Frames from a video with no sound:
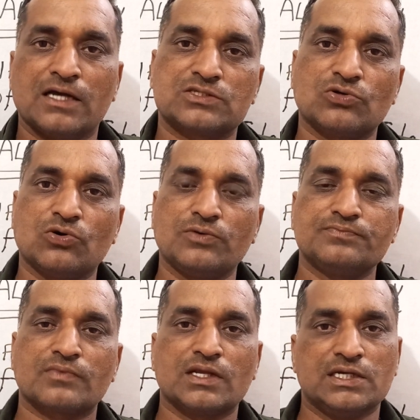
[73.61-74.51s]

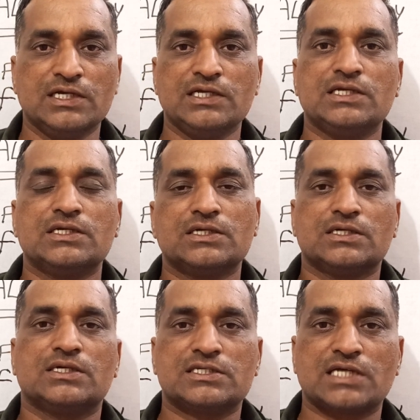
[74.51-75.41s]
So he
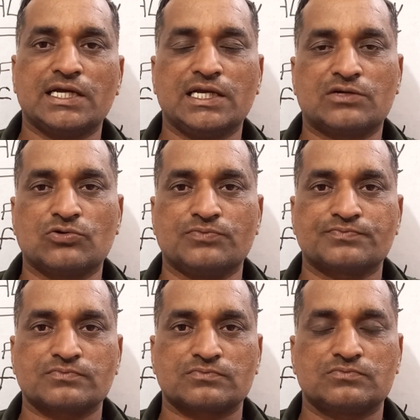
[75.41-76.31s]
decided
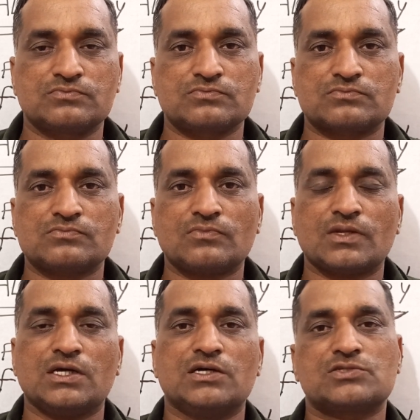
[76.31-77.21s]
to.
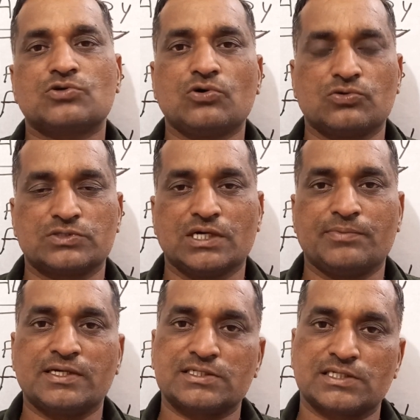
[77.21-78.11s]
So the
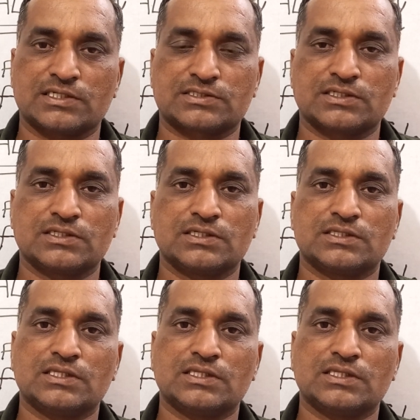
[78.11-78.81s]
Britishers,